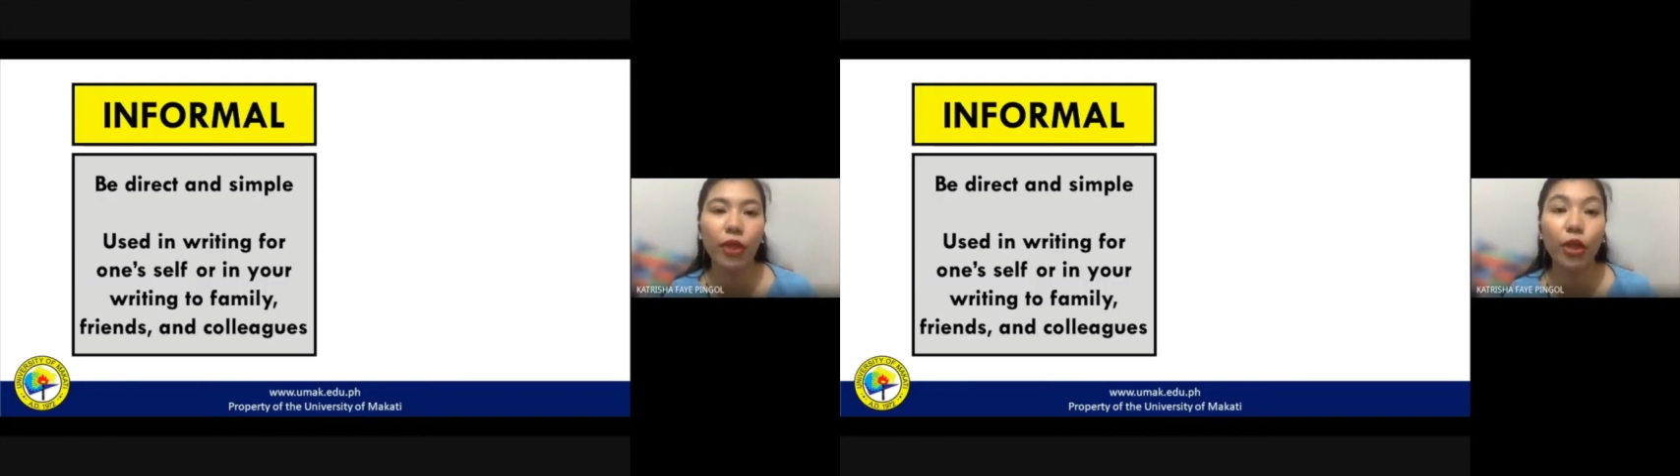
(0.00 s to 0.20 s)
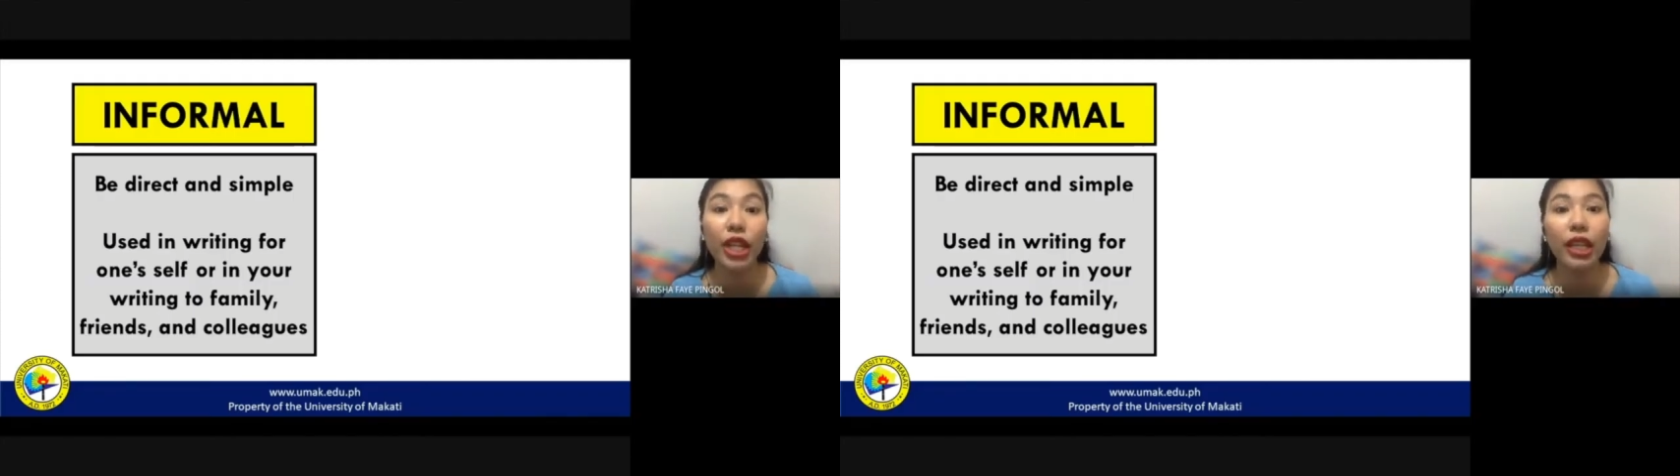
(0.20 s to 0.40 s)

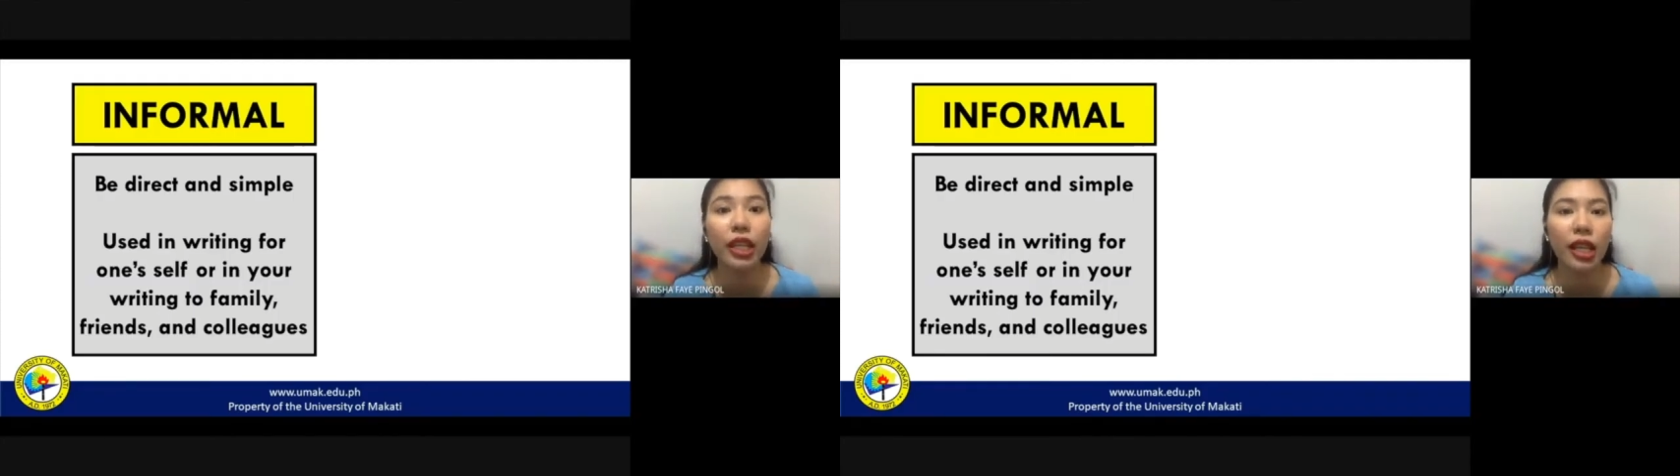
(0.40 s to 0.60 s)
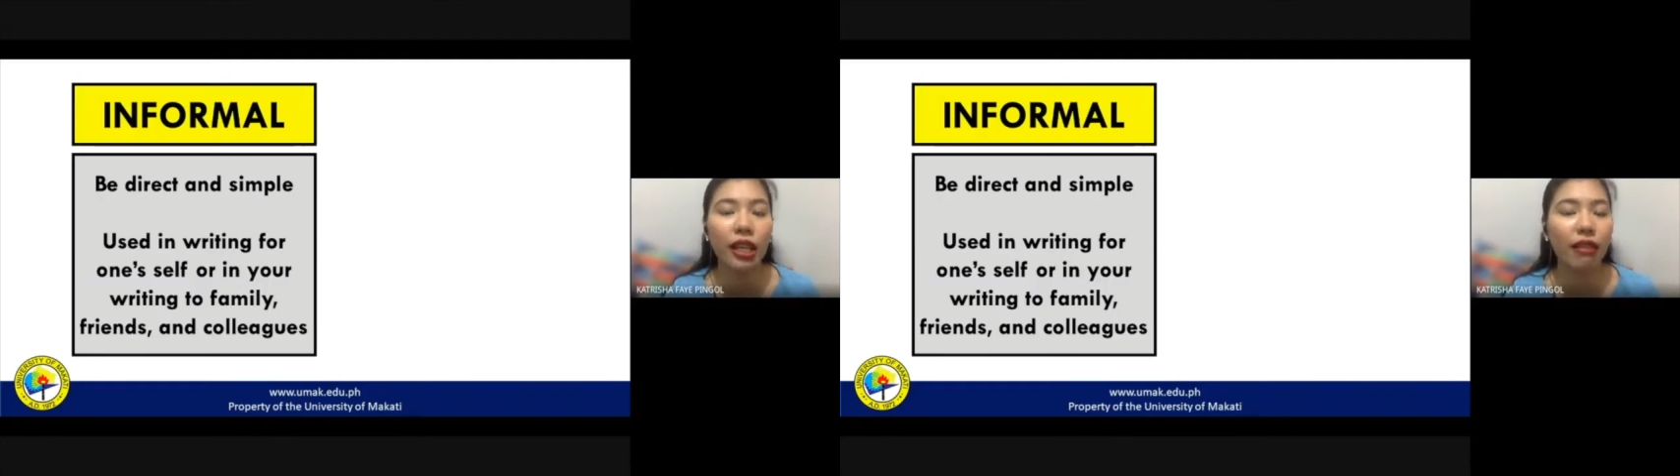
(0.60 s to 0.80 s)

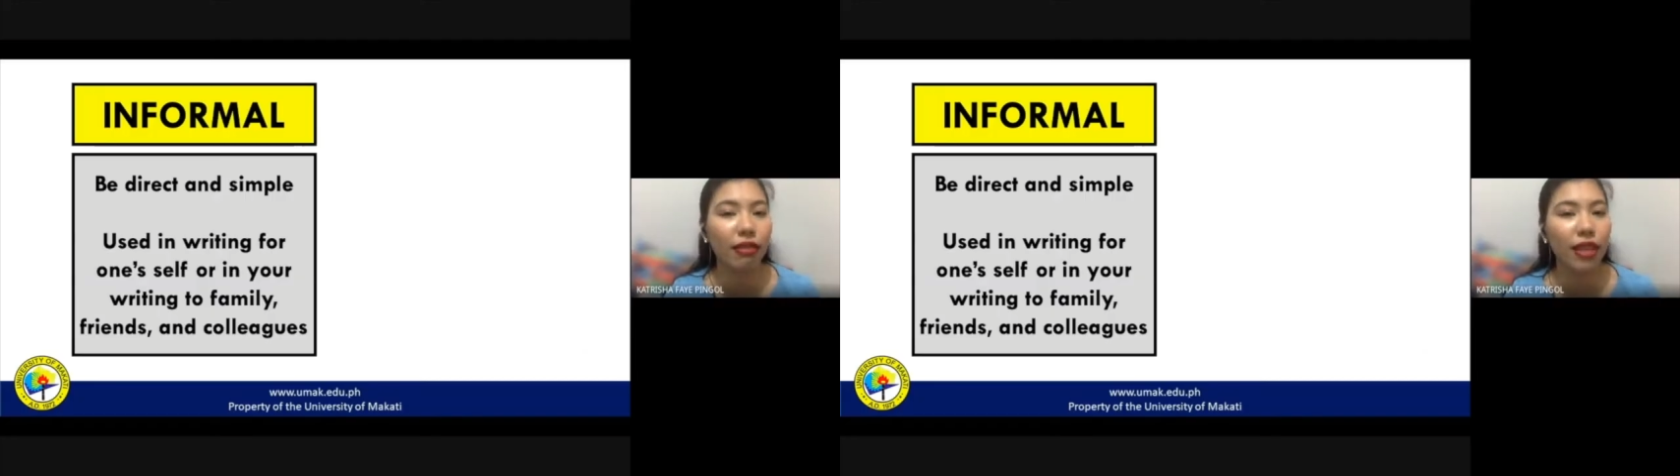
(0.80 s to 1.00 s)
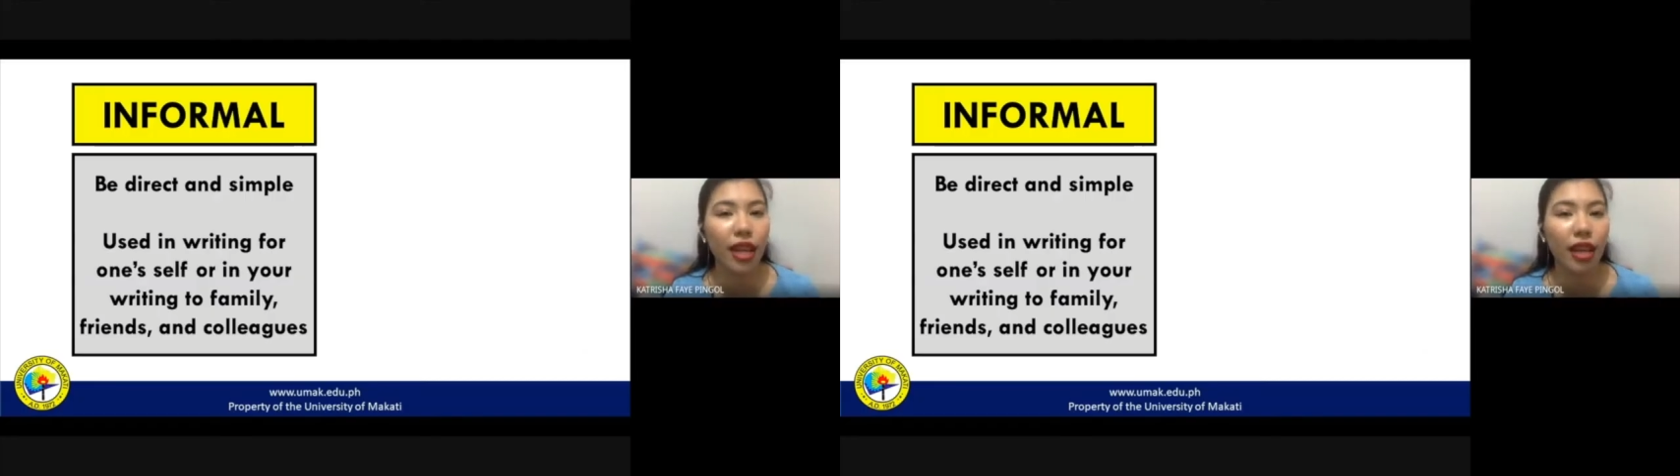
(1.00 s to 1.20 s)
reading the
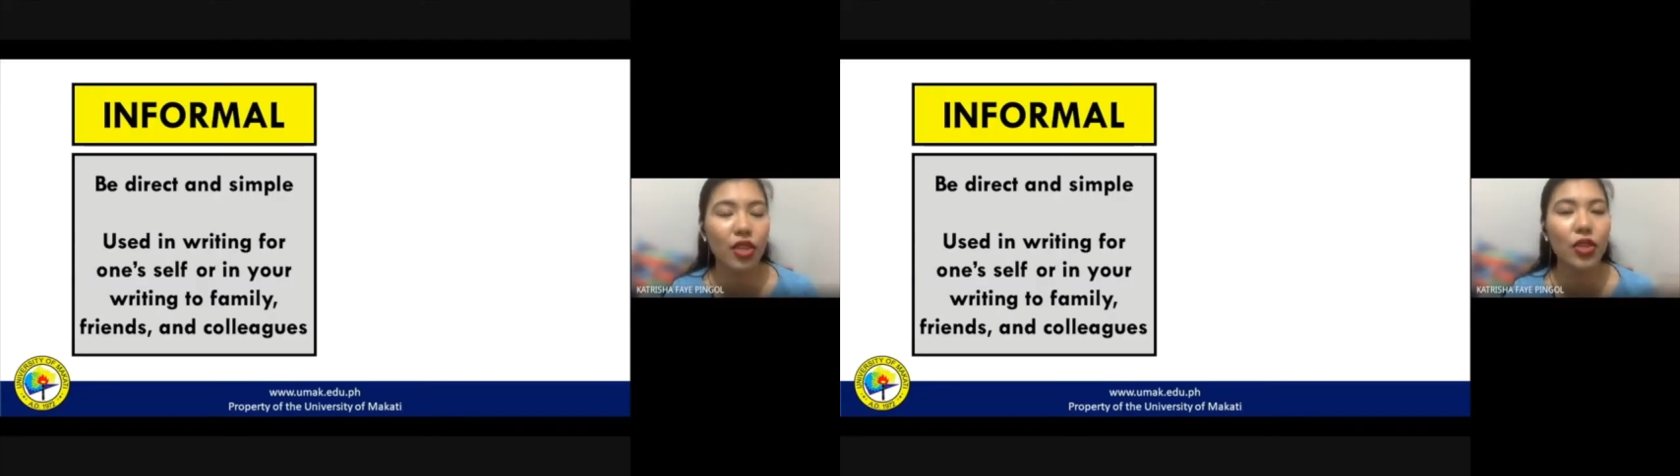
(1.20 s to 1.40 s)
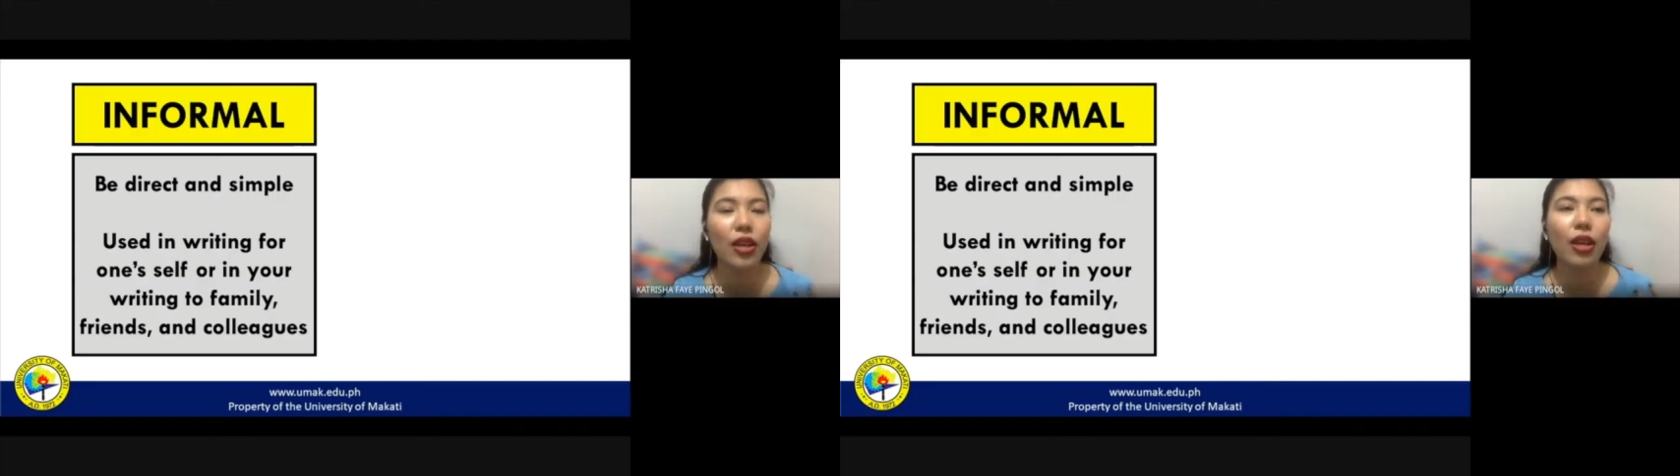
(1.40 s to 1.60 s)
text